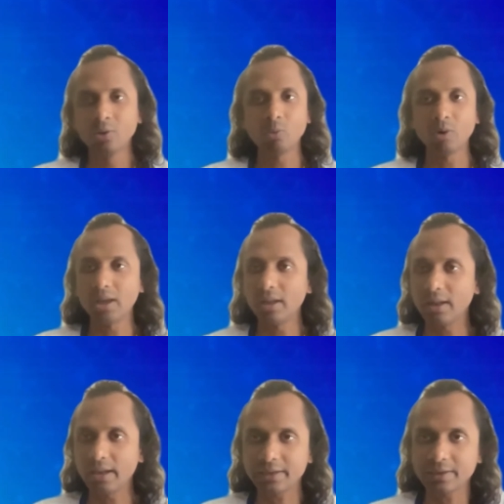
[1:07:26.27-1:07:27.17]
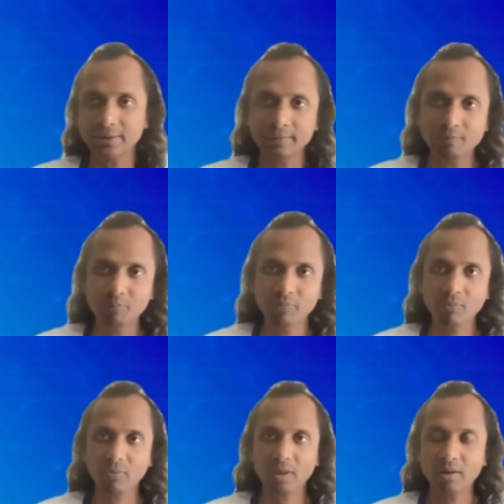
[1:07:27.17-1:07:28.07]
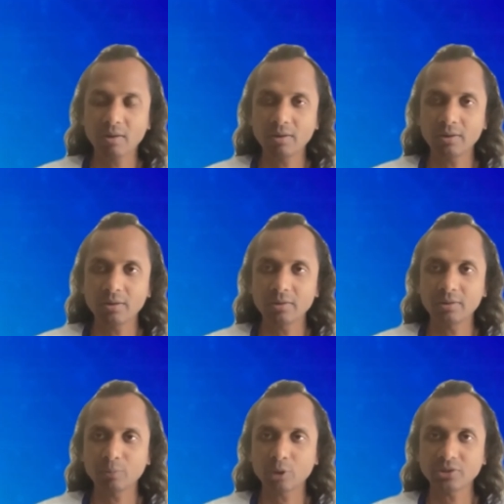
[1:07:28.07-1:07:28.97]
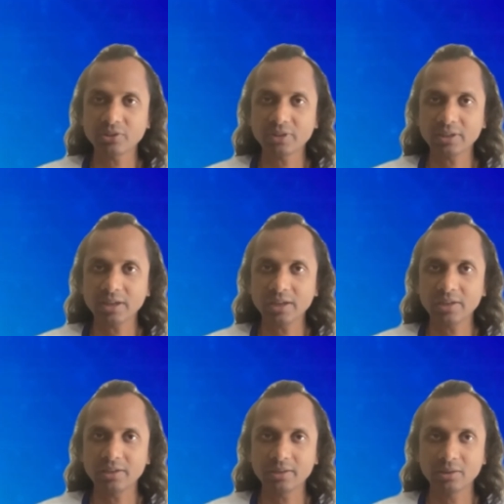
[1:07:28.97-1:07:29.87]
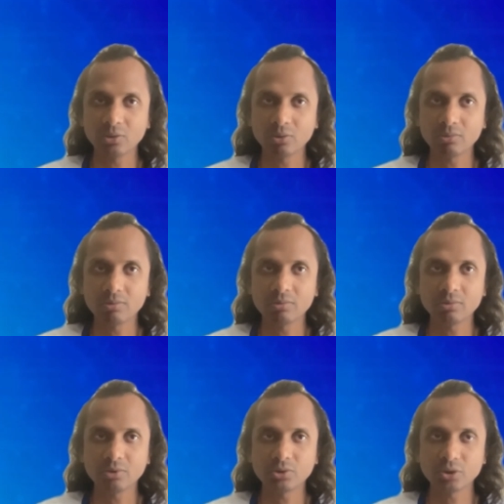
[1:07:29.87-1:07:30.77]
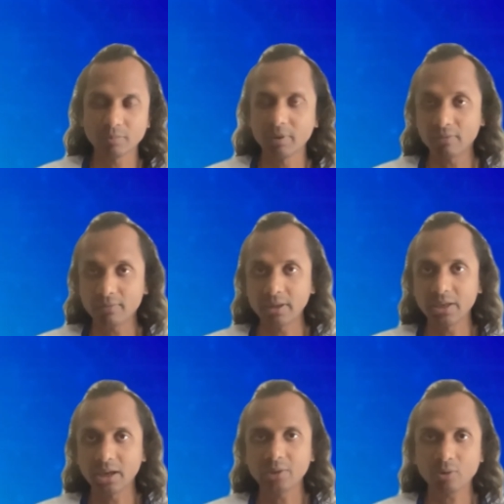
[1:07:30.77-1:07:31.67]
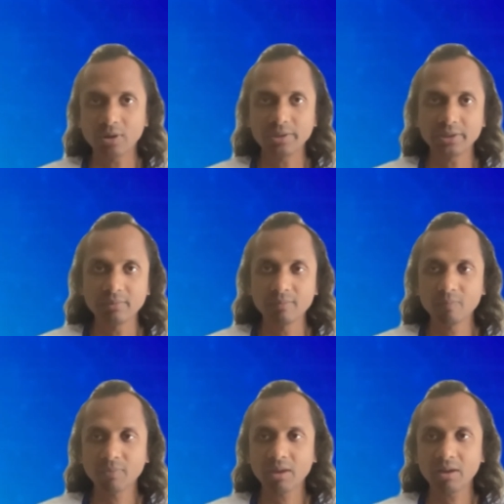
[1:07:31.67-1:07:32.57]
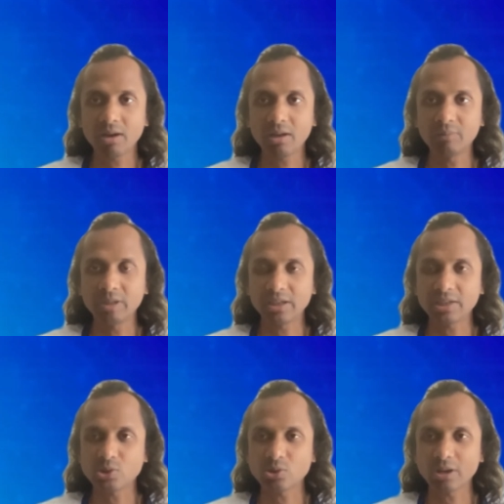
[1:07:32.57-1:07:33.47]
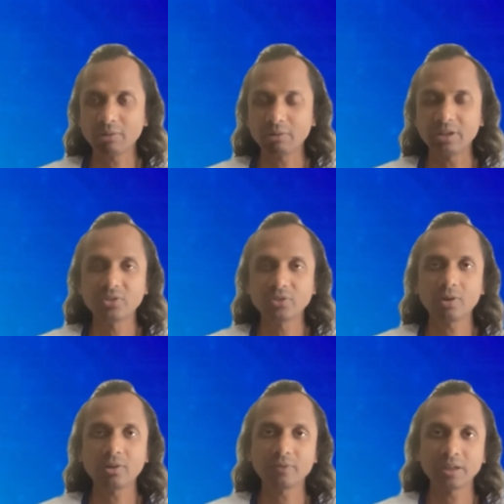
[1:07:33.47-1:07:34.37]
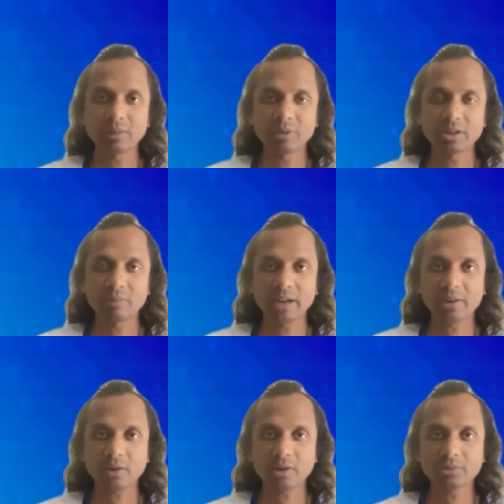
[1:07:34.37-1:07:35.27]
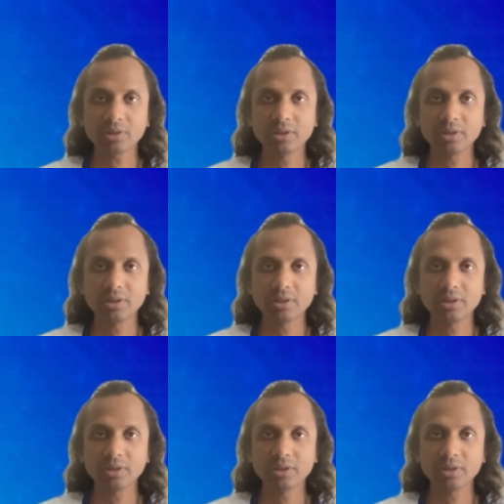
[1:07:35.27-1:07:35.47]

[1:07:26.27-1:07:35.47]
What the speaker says: Well, like the projects that I get into should be of very high quality. I mean, like it should have a very strong fundamental background